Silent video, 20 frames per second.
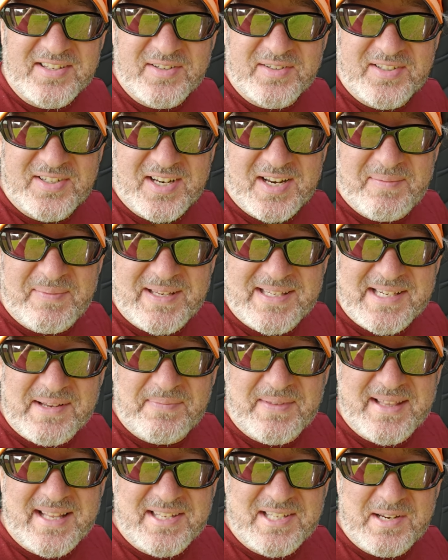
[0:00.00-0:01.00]
So it's going to be
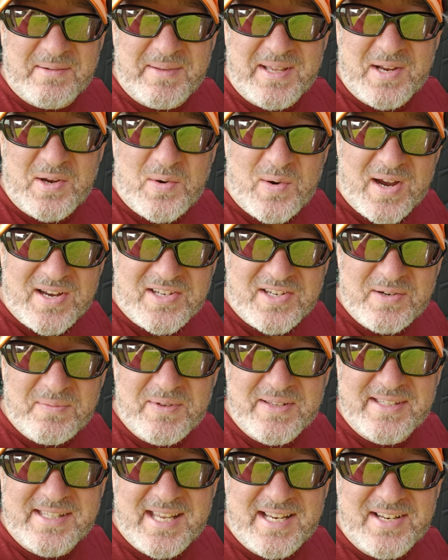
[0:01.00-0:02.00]
something that's going to be a
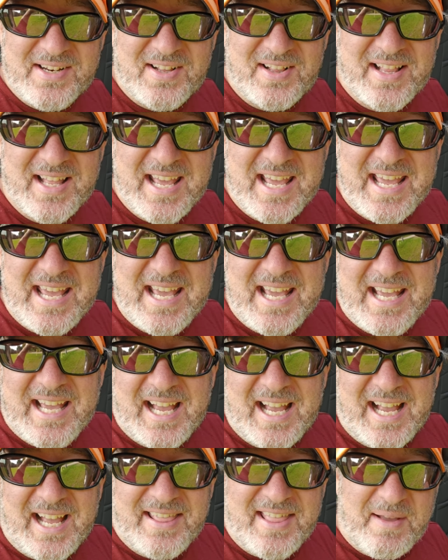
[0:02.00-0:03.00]
questionable signal
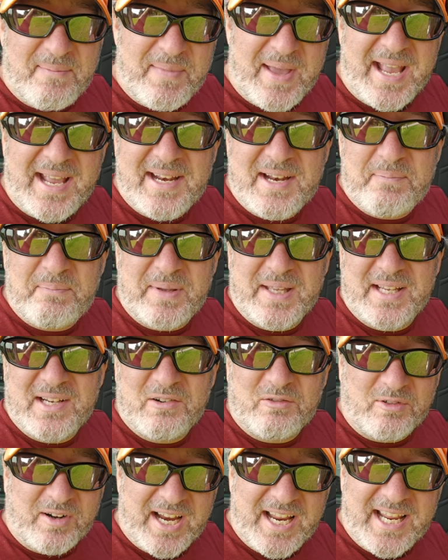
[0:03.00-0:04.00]
uh, that may end up being
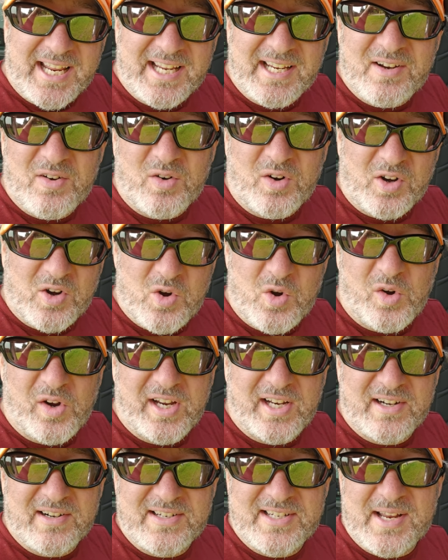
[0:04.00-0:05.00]
a ring or a
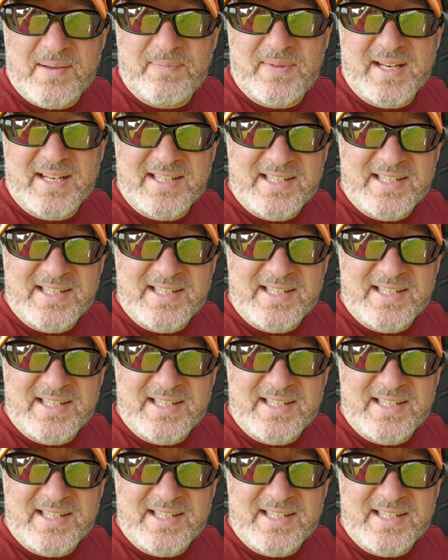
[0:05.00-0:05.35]
coin or something.